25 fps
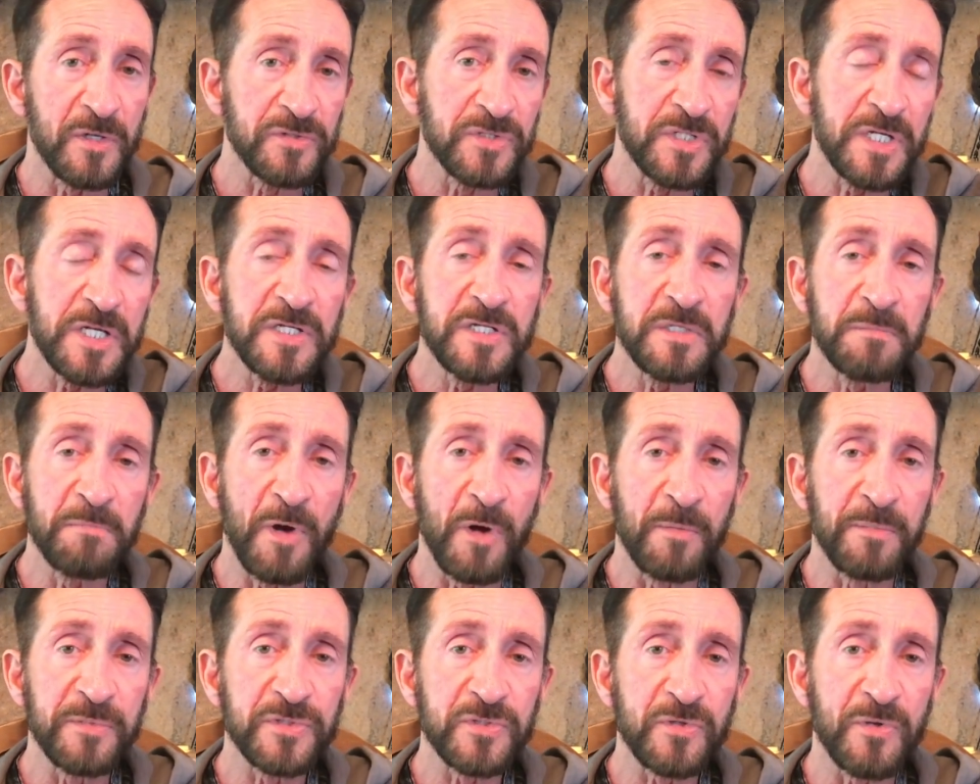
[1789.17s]
those teaching
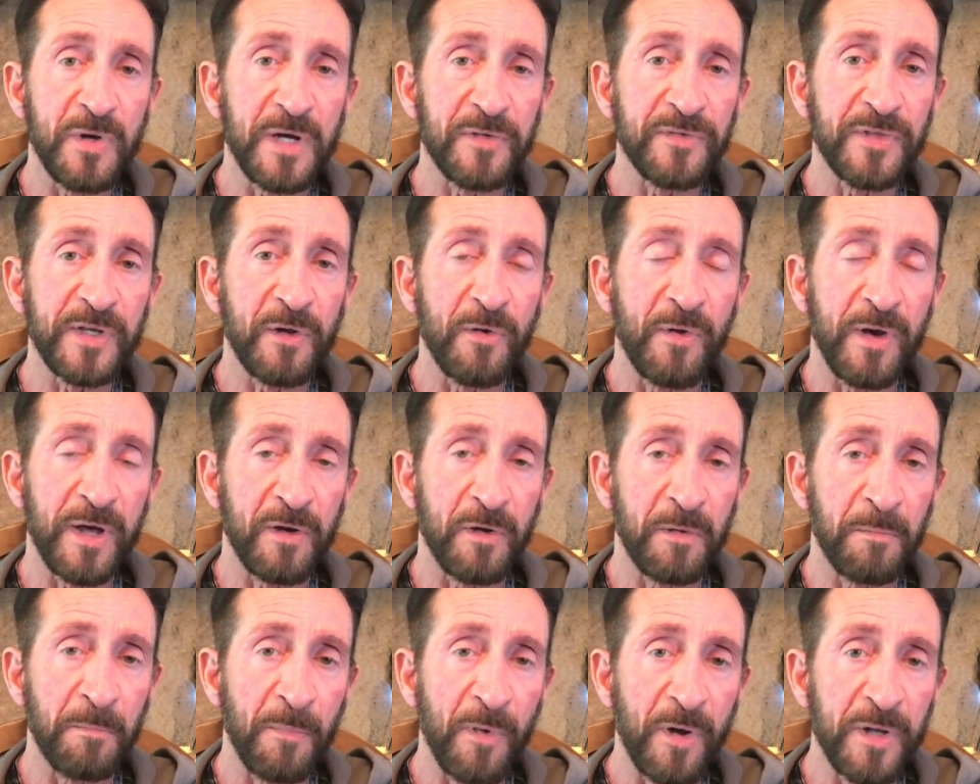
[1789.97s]
moments go out, they go
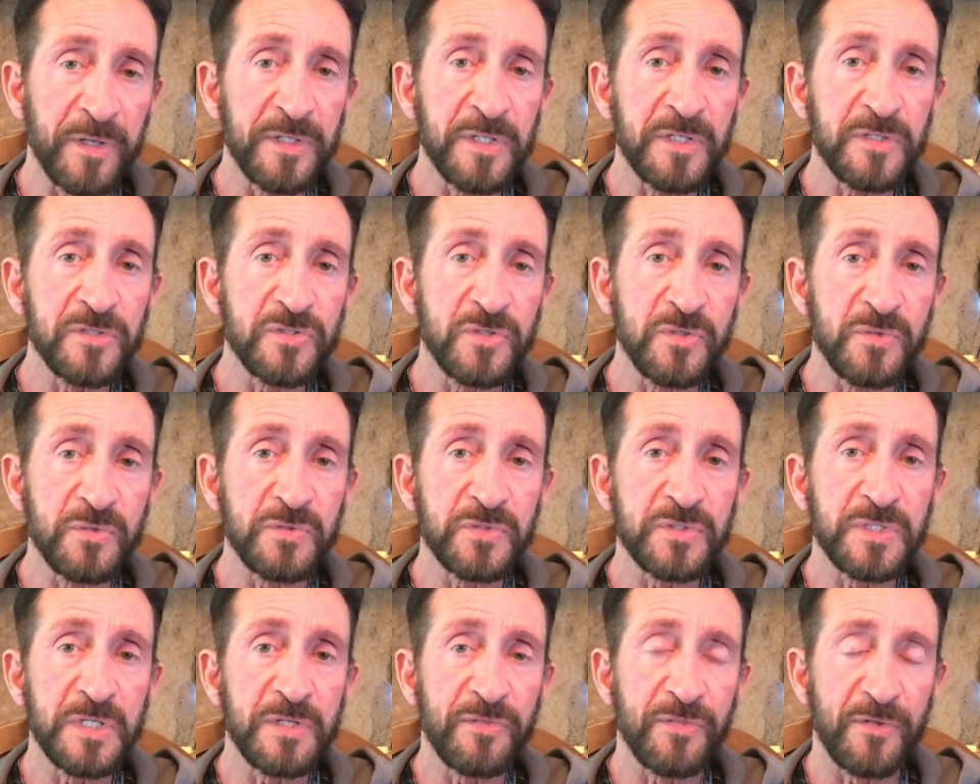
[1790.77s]
out on Monday,
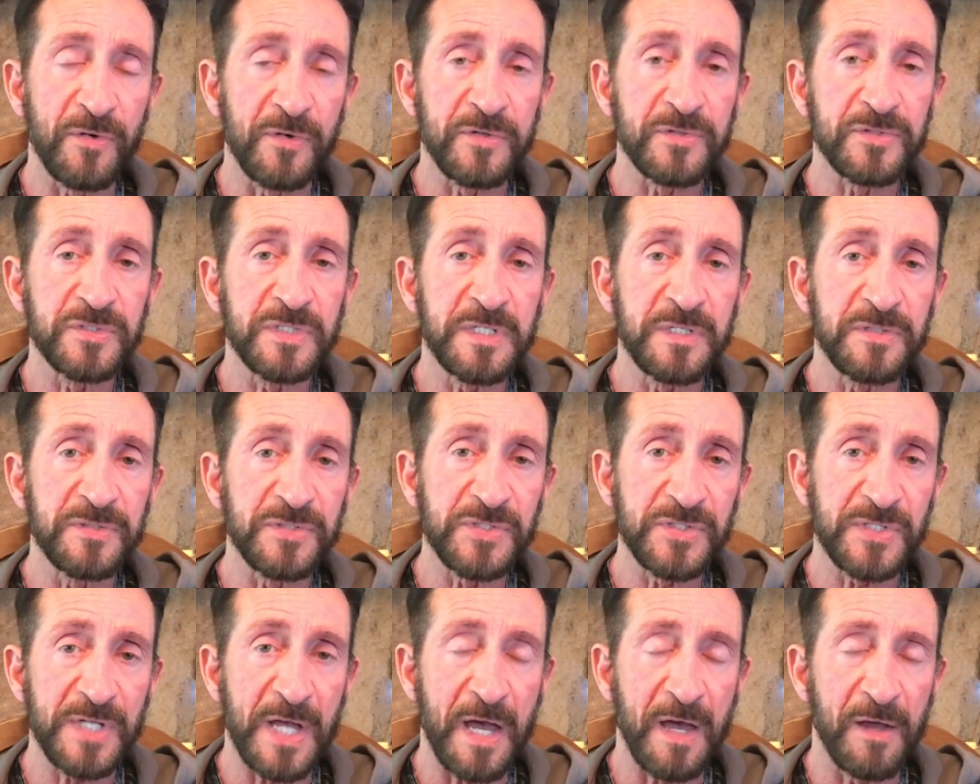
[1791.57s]
Tuesday, Thursday,
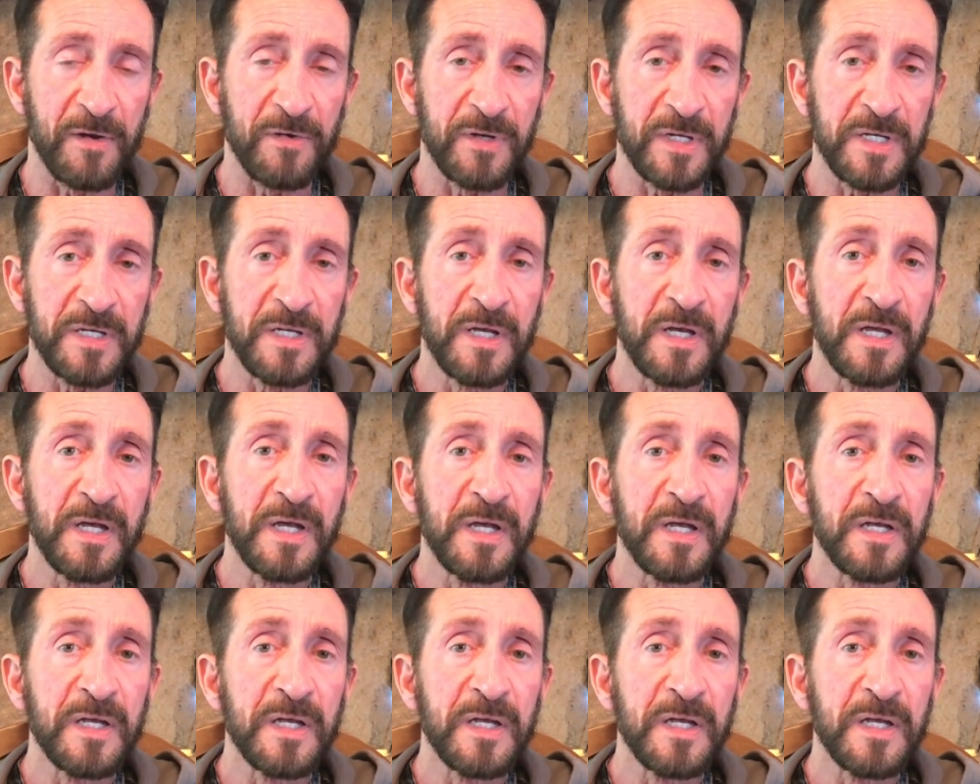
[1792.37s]
and Saturday.